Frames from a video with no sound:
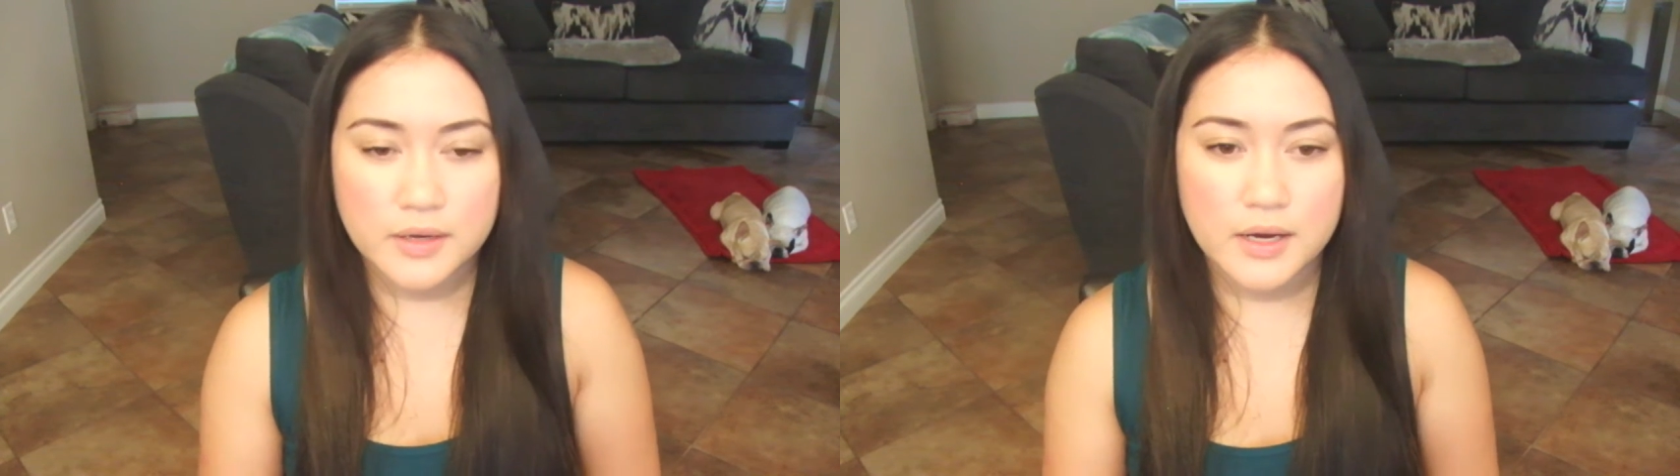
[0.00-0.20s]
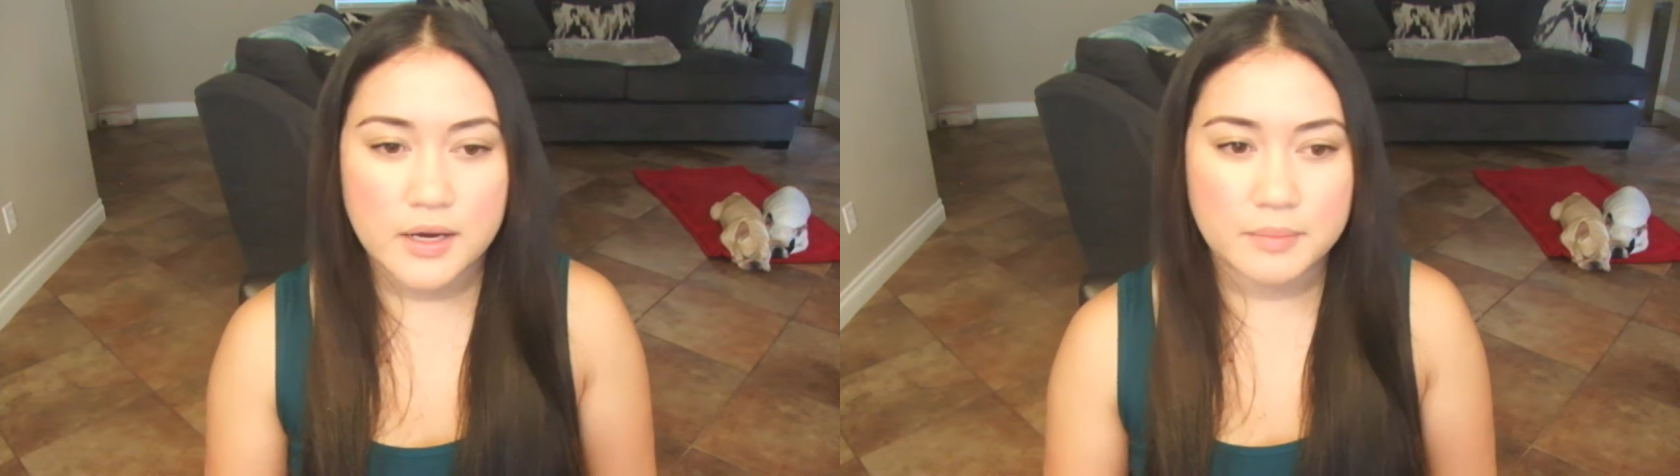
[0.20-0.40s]

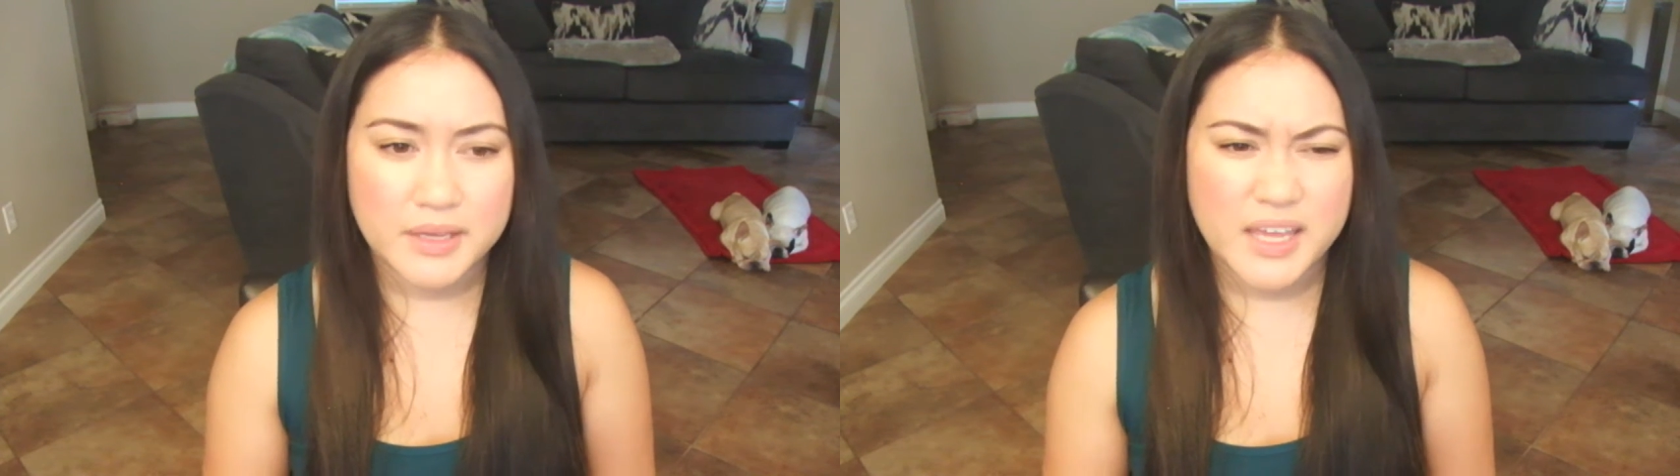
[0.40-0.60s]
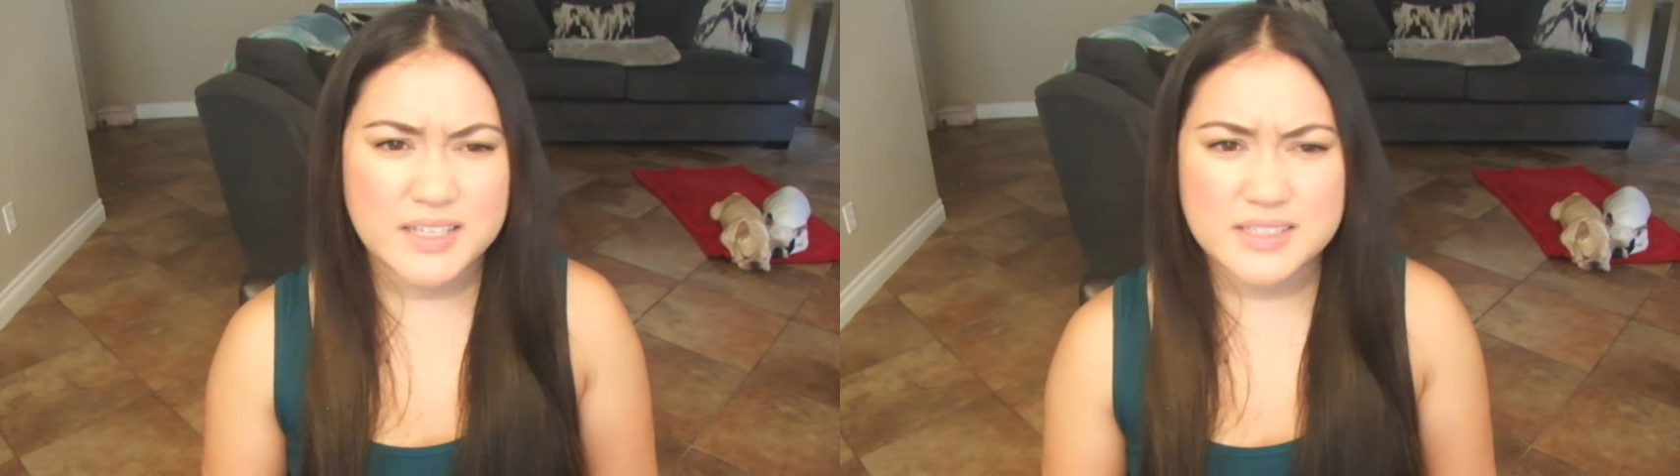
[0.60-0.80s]
I
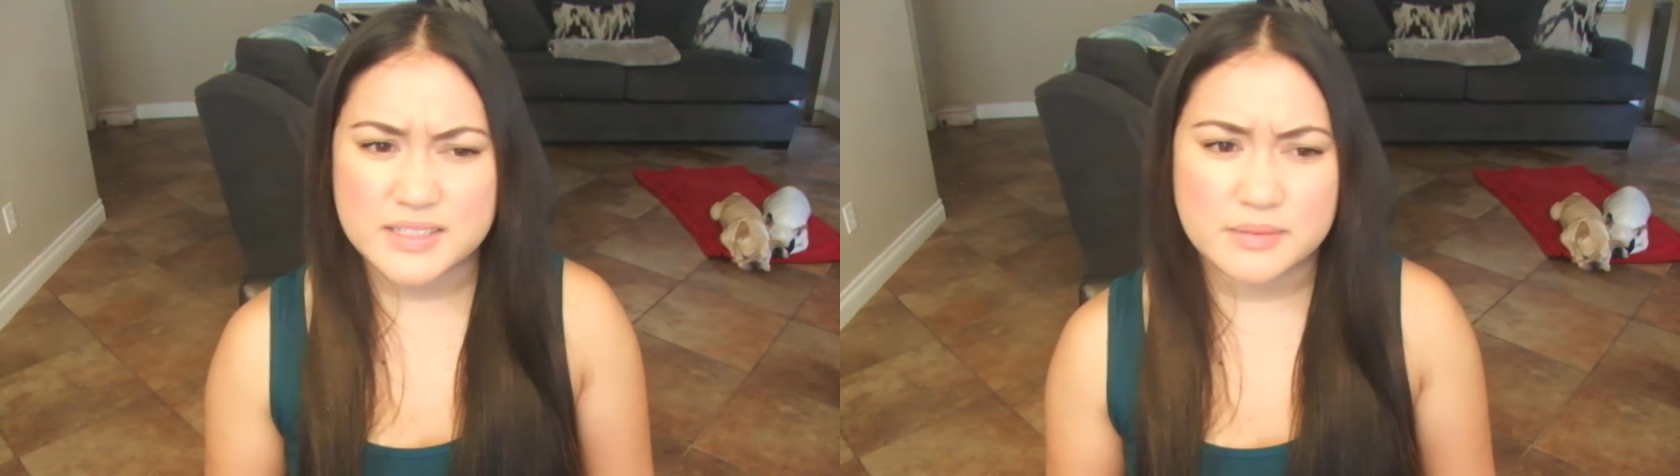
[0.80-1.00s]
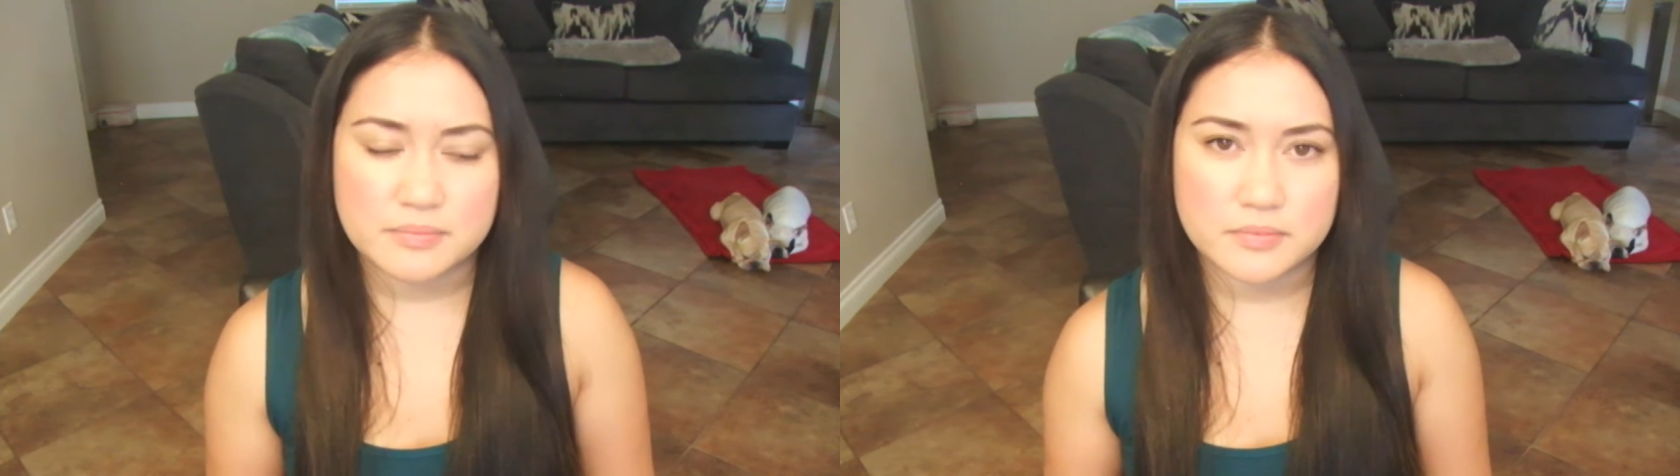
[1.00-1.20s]
can't
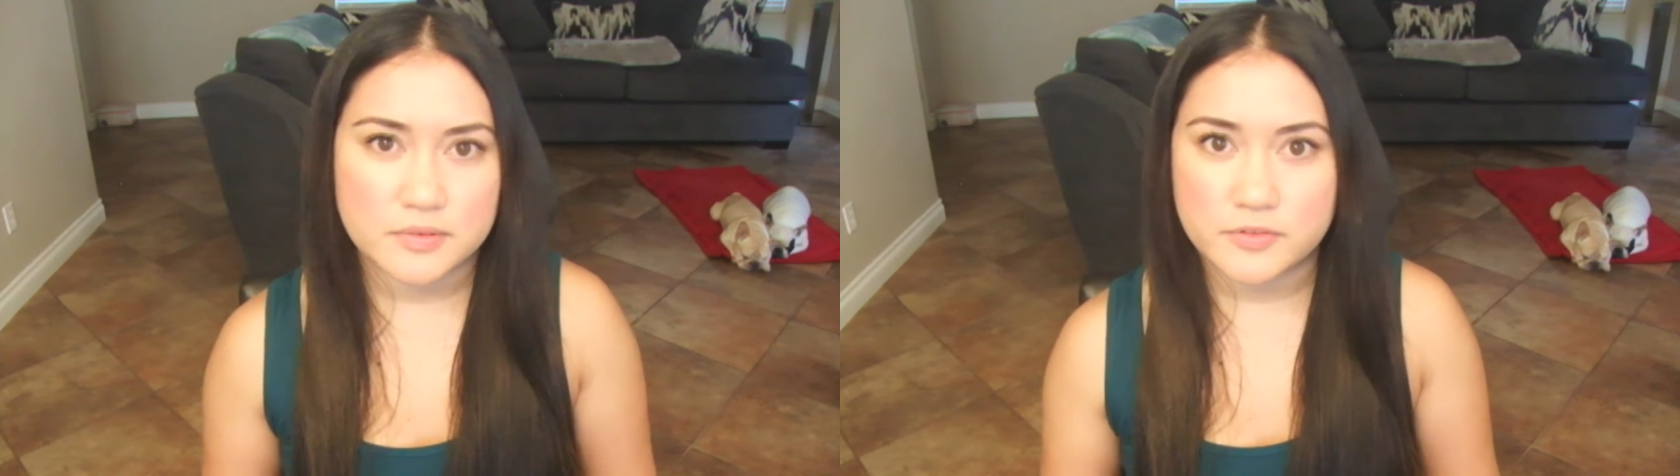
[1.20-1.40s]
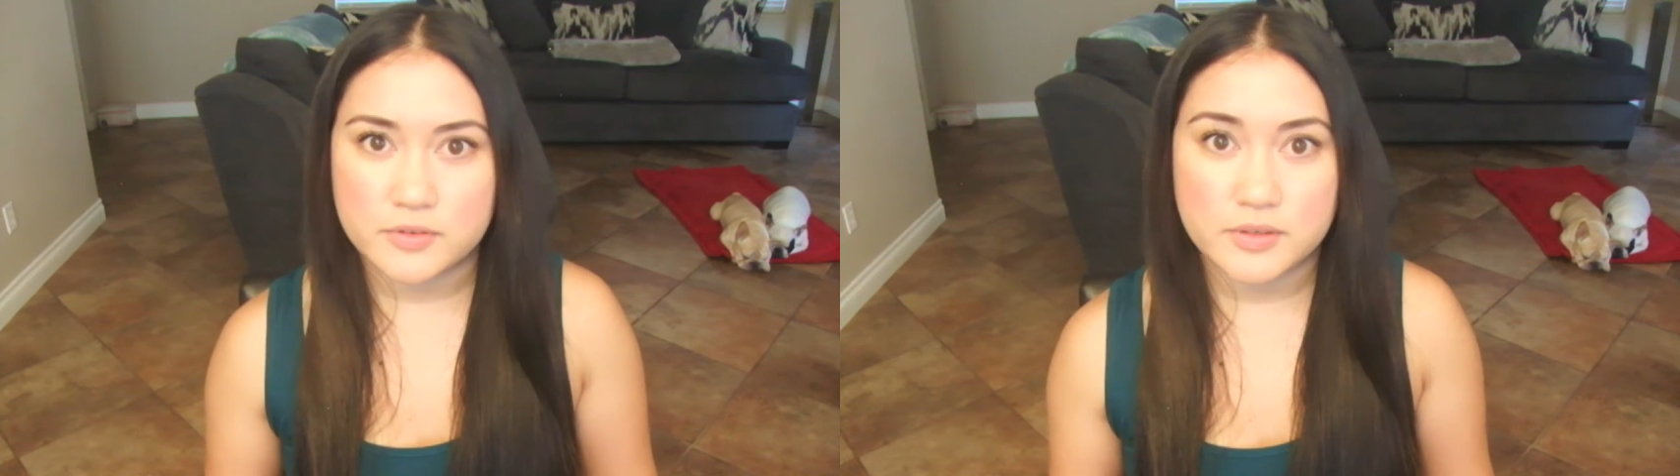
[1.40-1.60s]
sleep
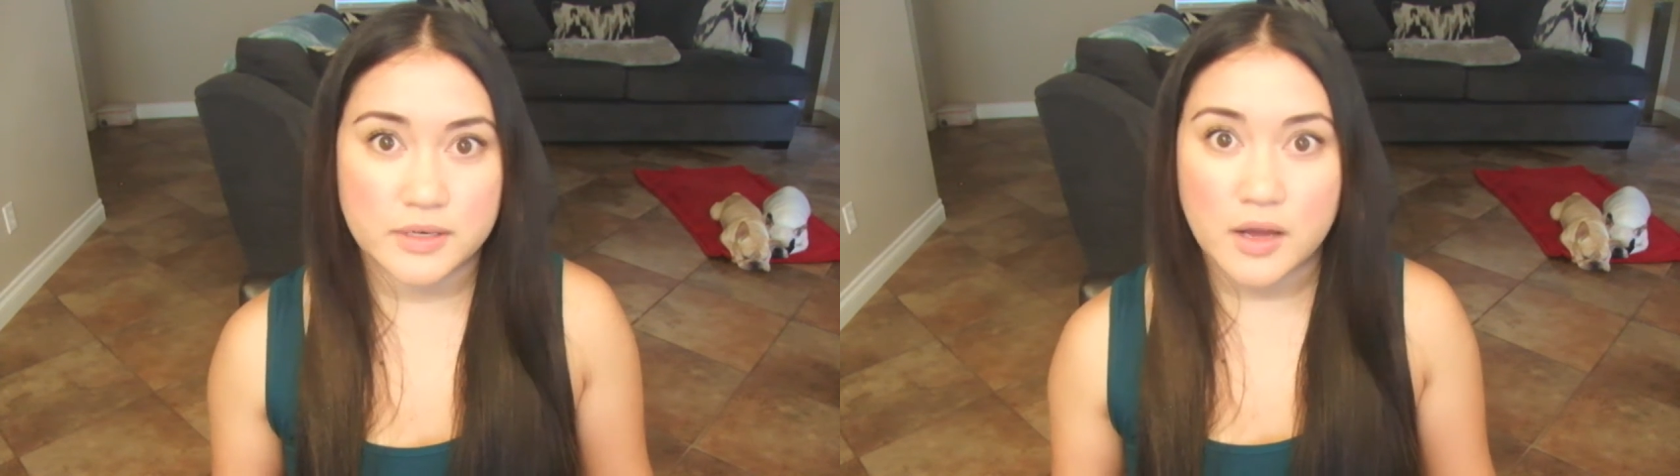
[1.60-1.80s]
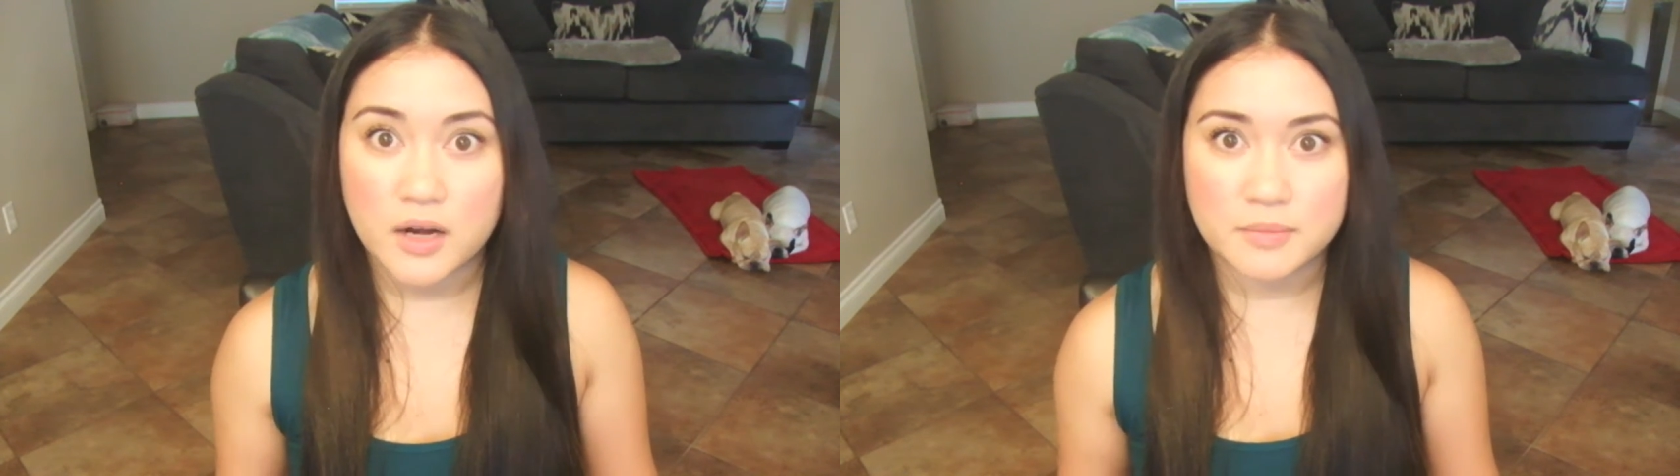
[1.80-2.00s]

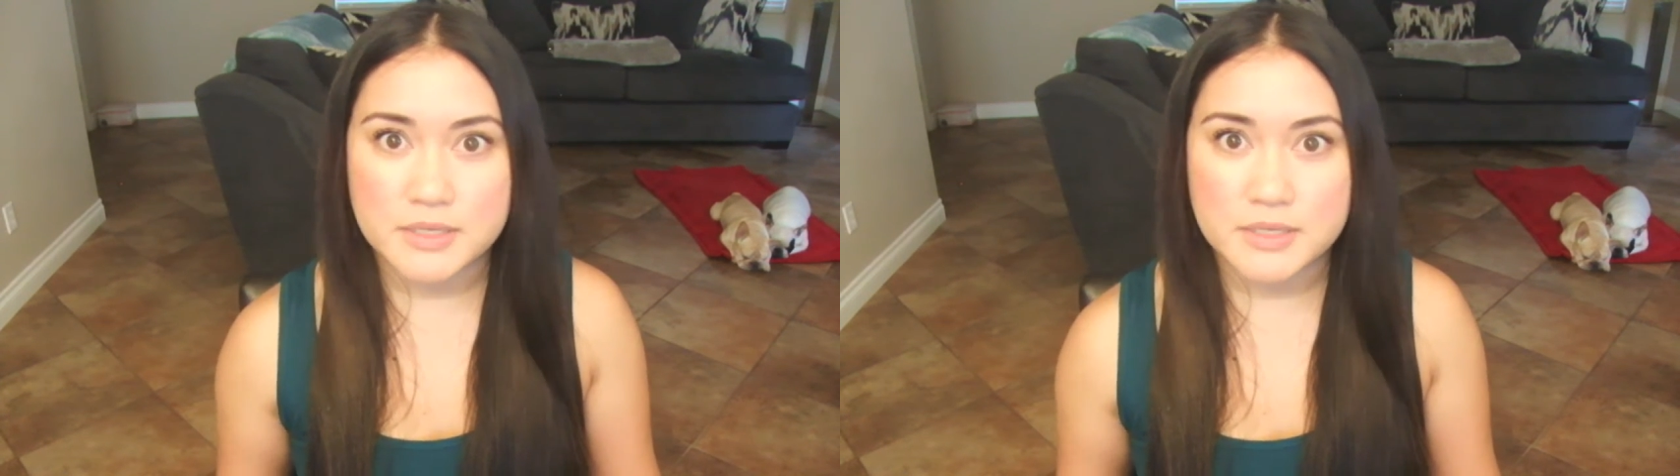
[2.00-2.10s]
not